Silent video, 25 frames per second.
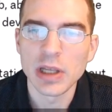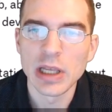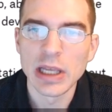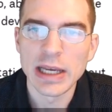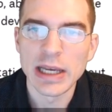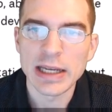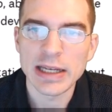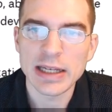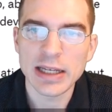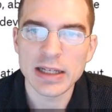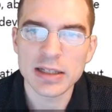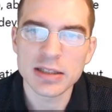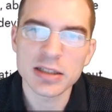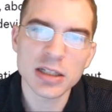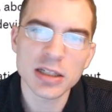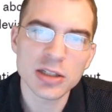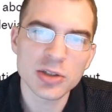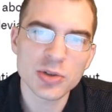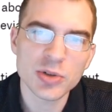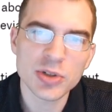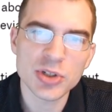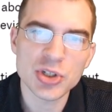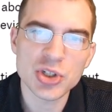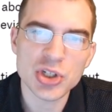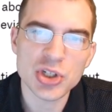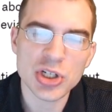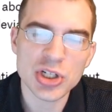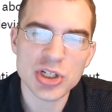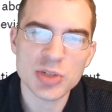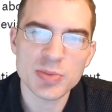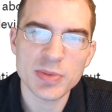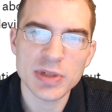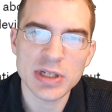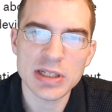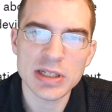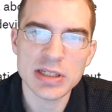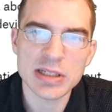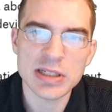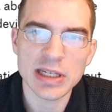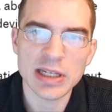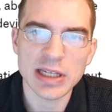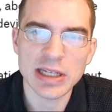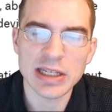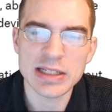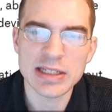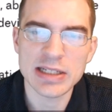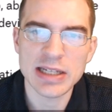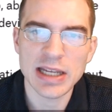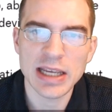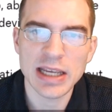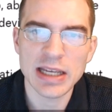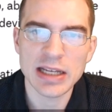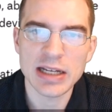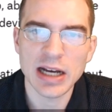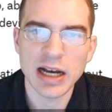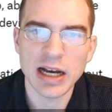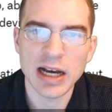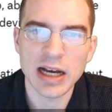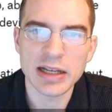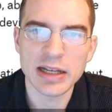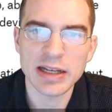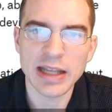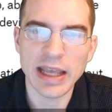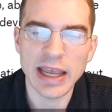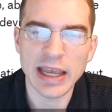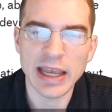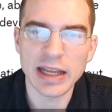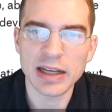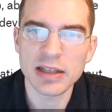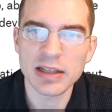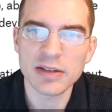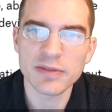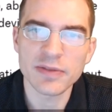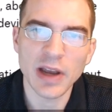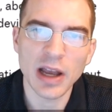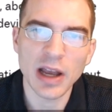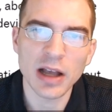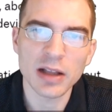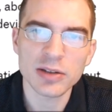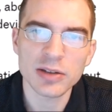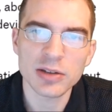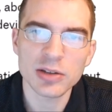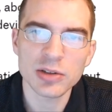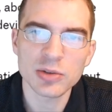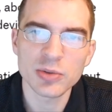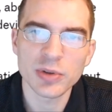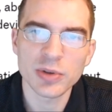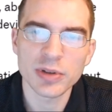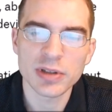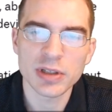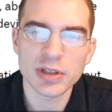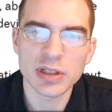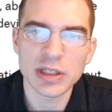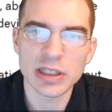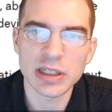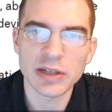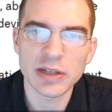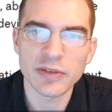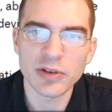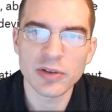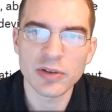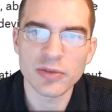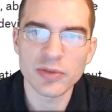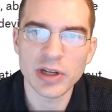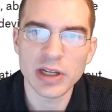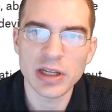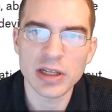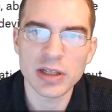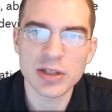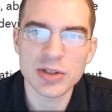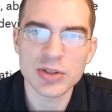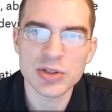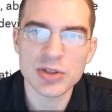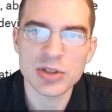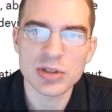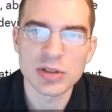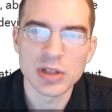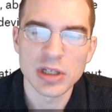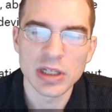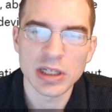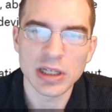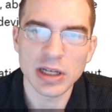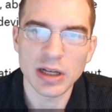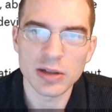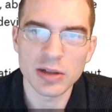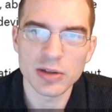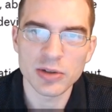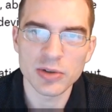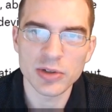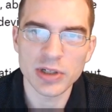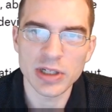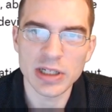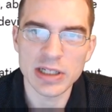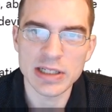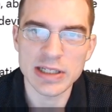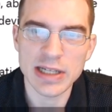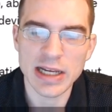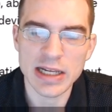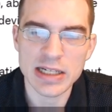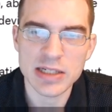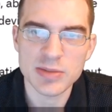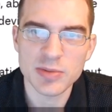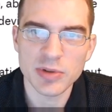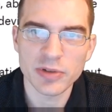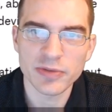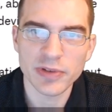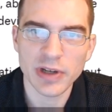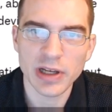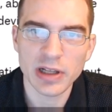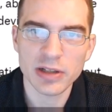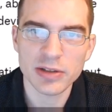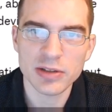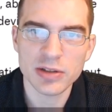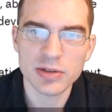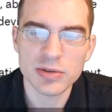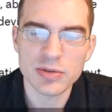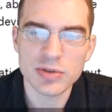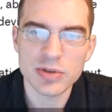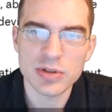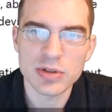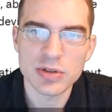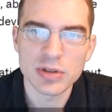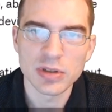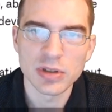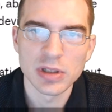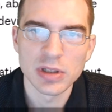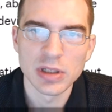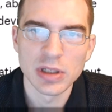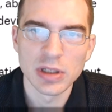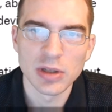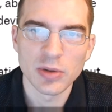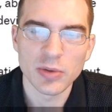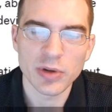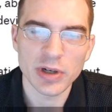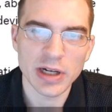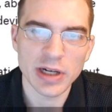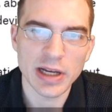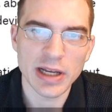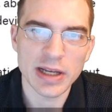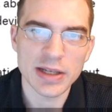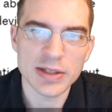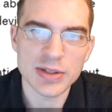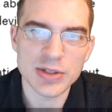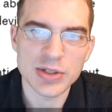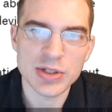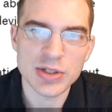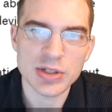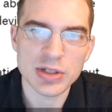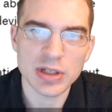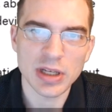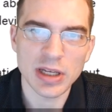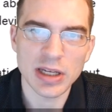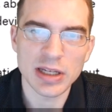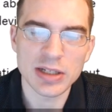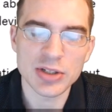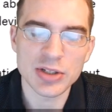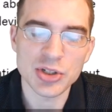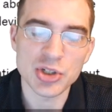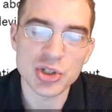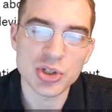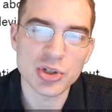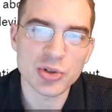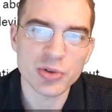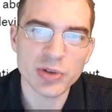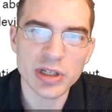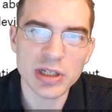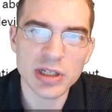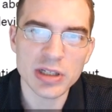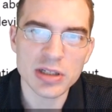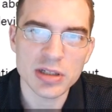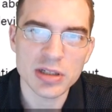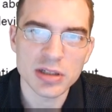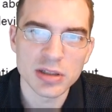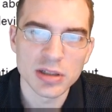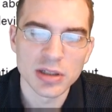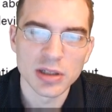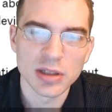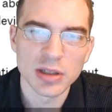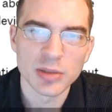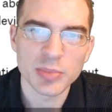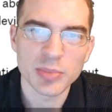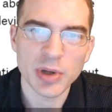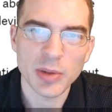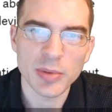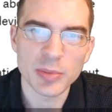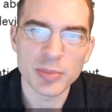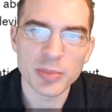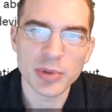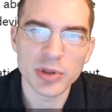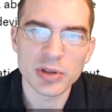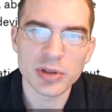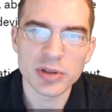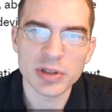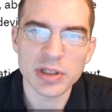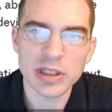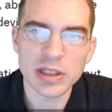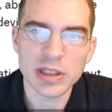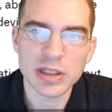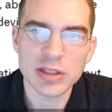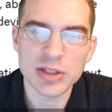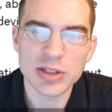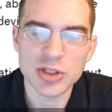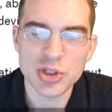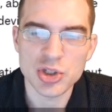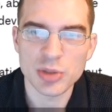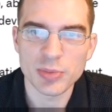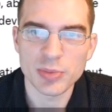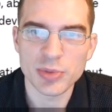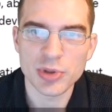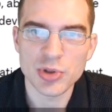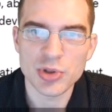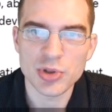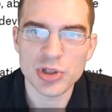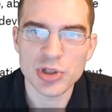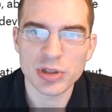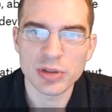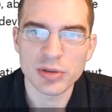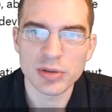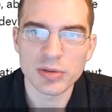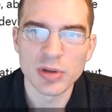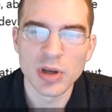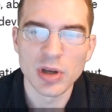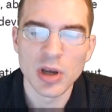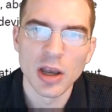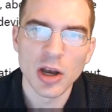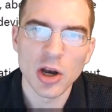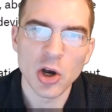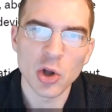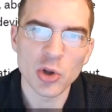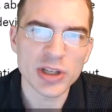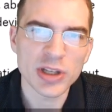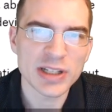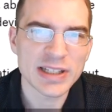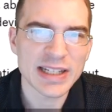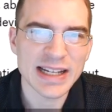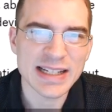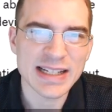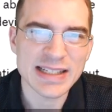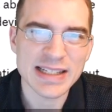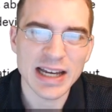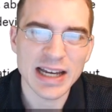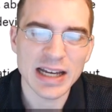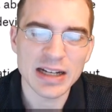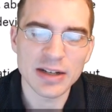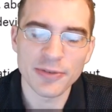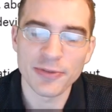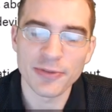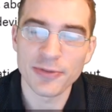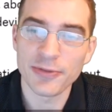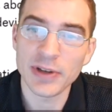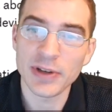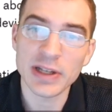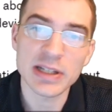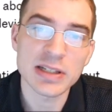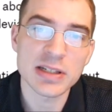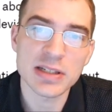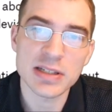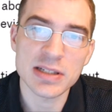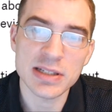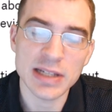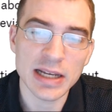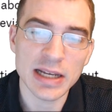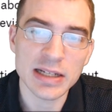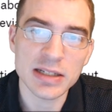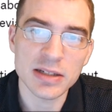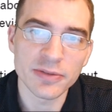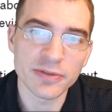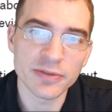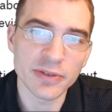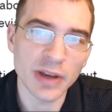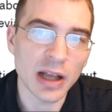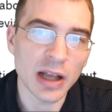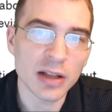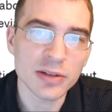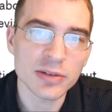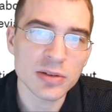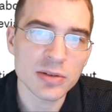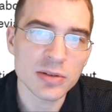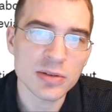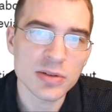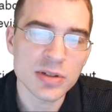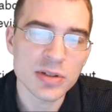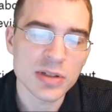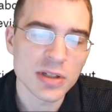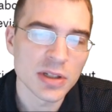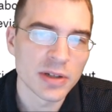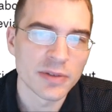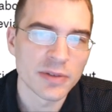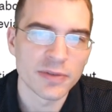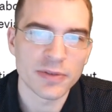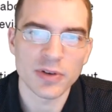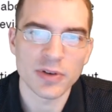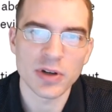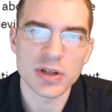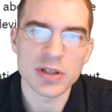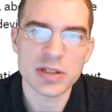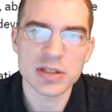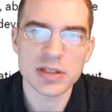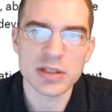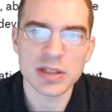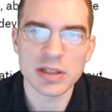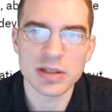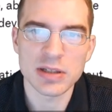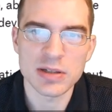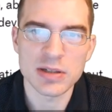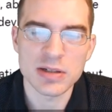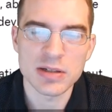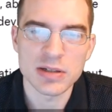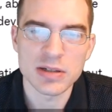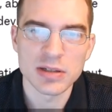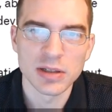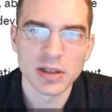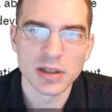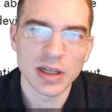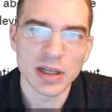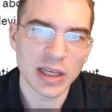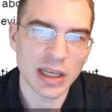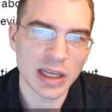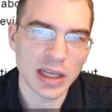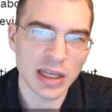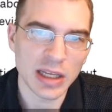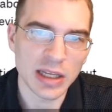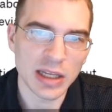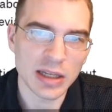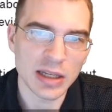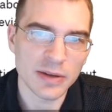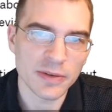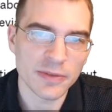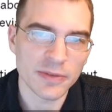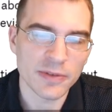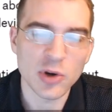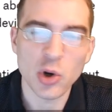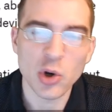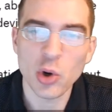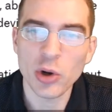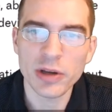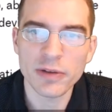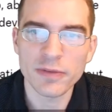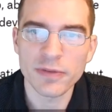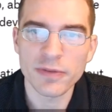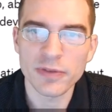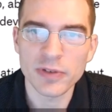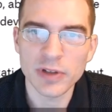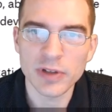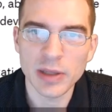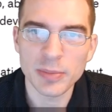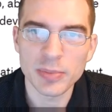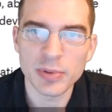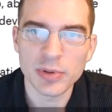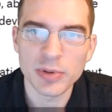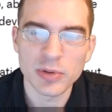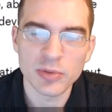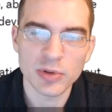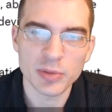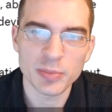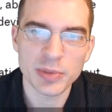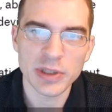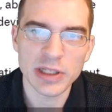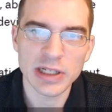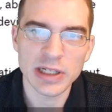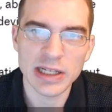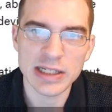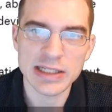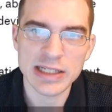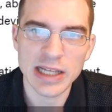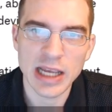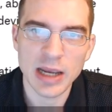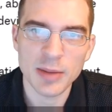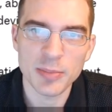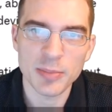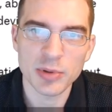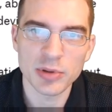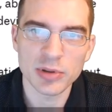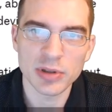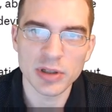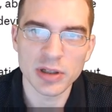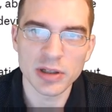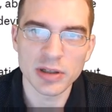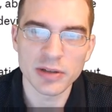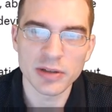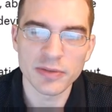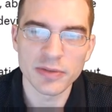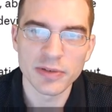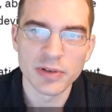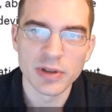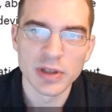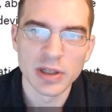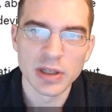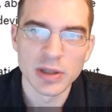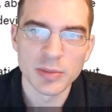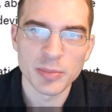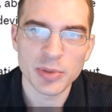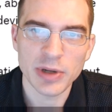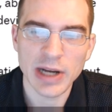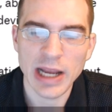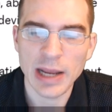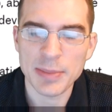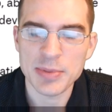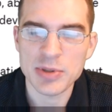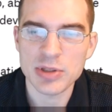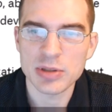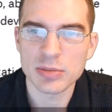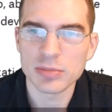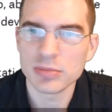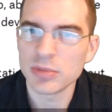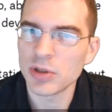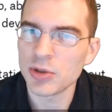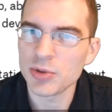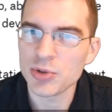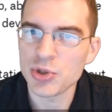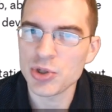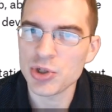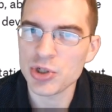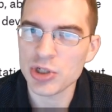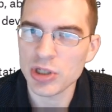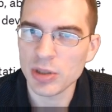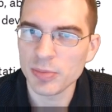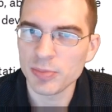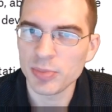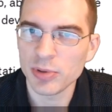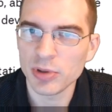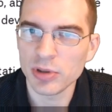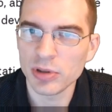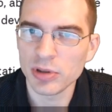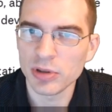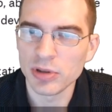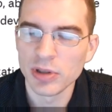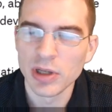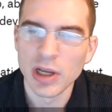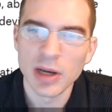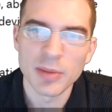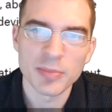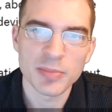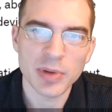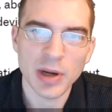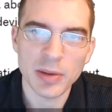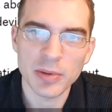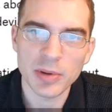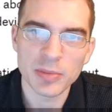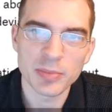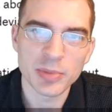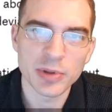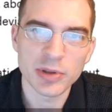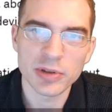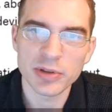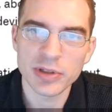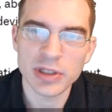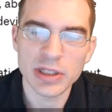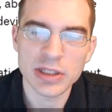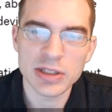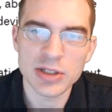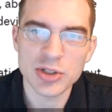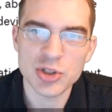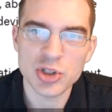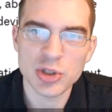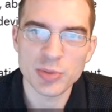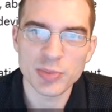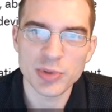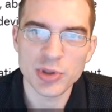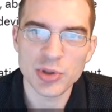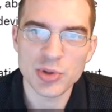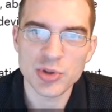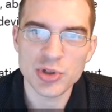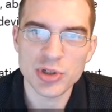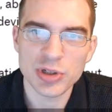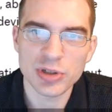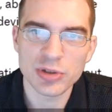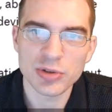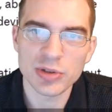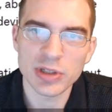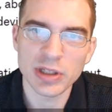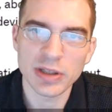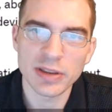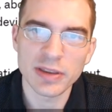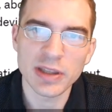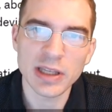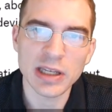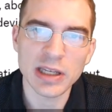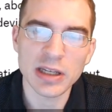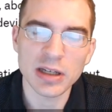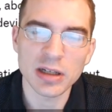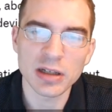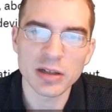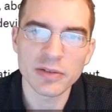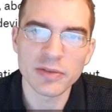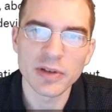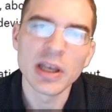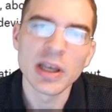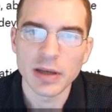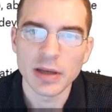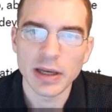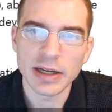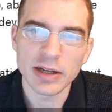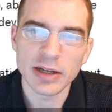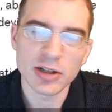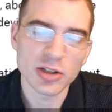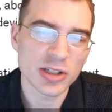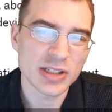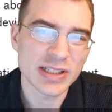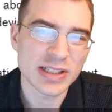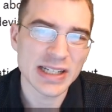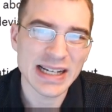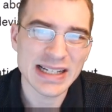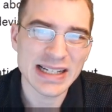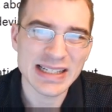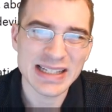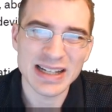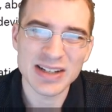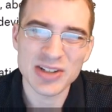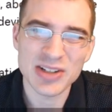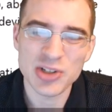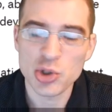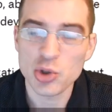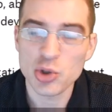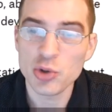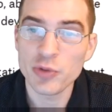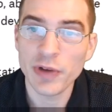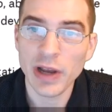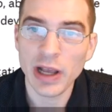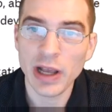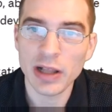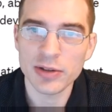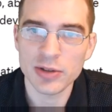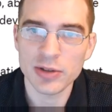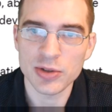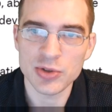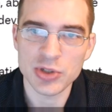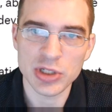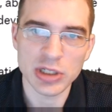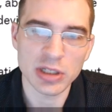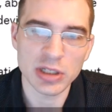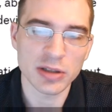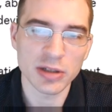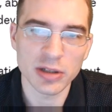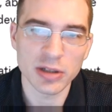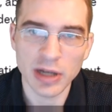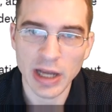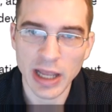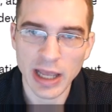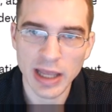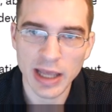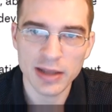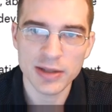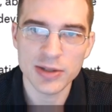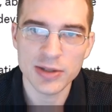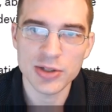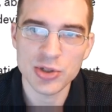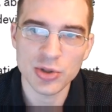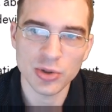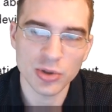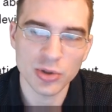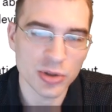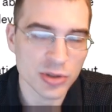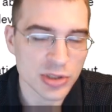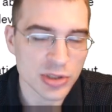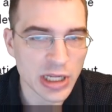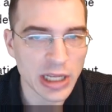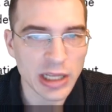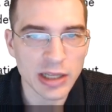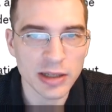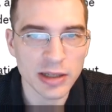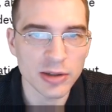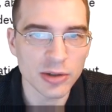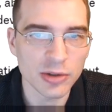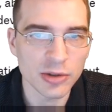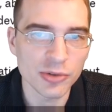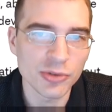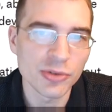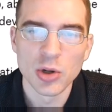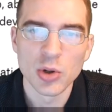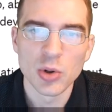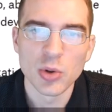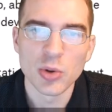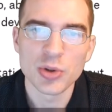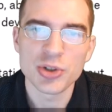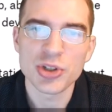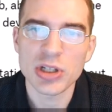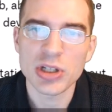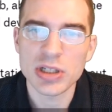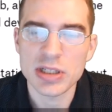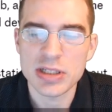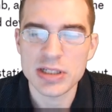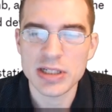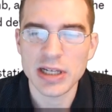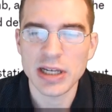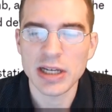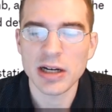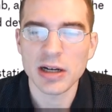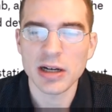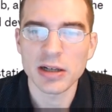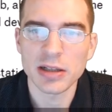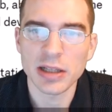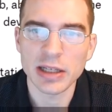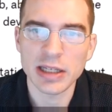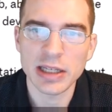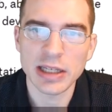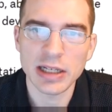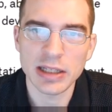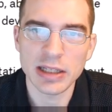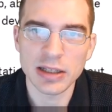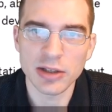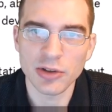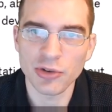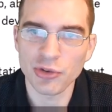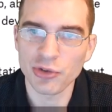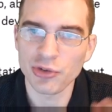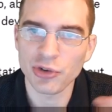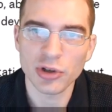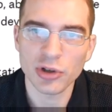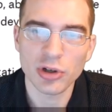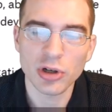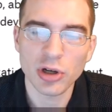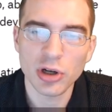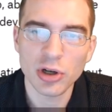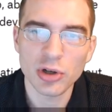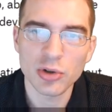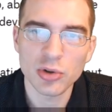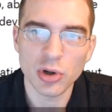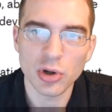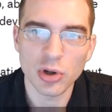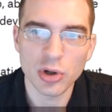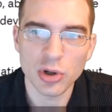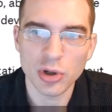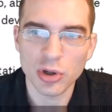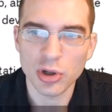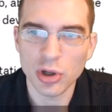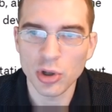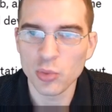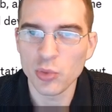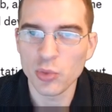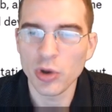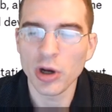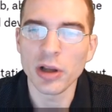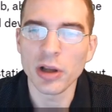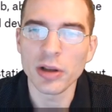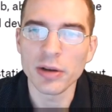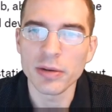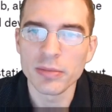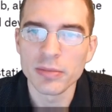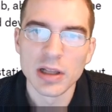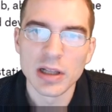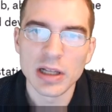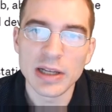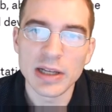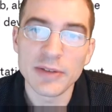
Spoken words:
Continuous just means it can take on any value within a given range, including decimal values, whereas a discrete probability distribution only takes on a fixed set of values. For instance, a coin flip would be an example of perhaps the most simple probability distribution you could think of, and it only takes on two values, either heads or tails, which you could say are like getting a 0 or a 1.